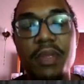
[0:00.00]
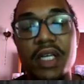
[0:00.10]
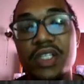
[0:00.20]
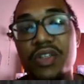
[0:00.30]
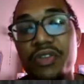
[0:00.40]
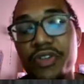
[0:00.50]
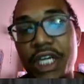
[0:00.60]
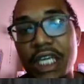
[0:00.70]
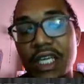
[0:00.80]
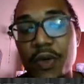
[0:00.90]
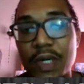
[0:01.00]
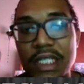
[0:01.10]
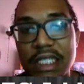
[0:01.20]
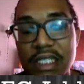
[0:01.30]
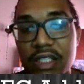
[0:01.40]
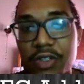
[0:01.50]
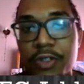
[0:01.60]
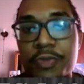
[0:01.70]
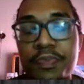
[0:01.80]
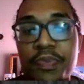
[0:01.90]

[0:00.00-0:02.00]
plus three equal to zero,